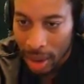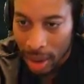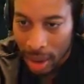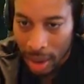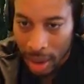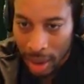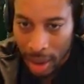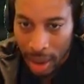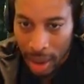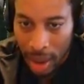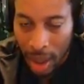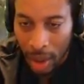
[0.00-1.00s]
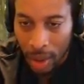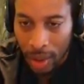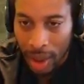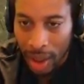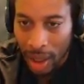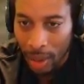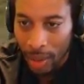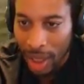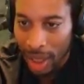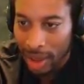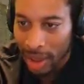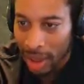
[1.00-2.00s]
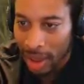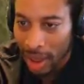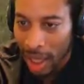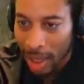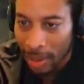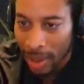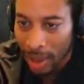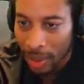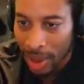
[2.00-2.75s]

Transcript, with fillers: Yeah, I did. Oh, okay. Yeah, we gotta check that out, man.